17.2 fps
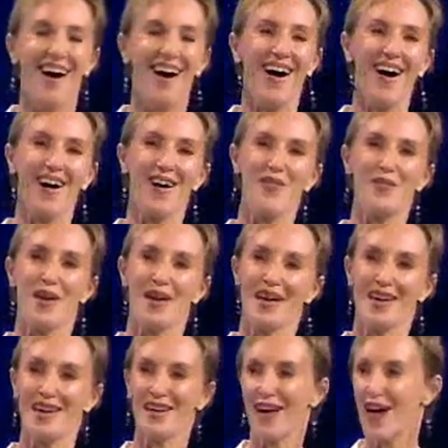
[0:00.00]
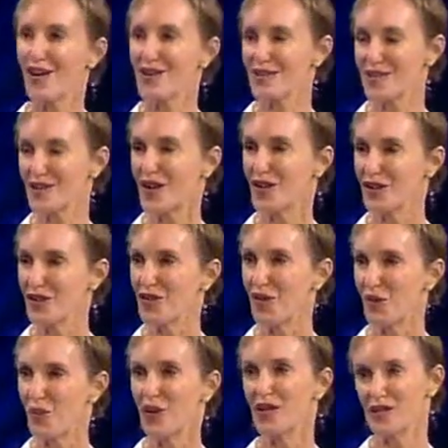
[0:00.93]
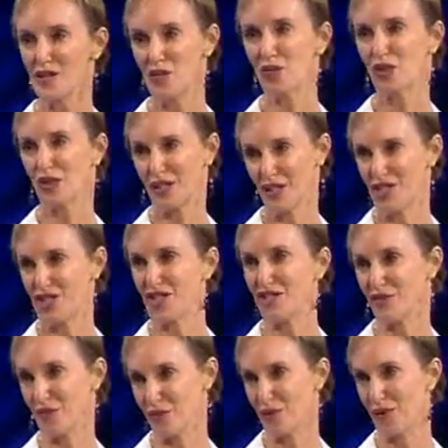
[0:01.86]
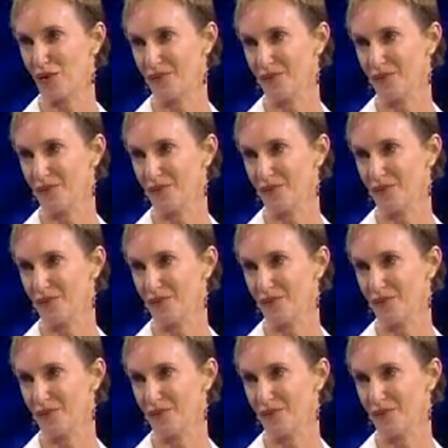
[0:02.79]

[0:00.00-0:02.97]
And also, you know, what is really achievable.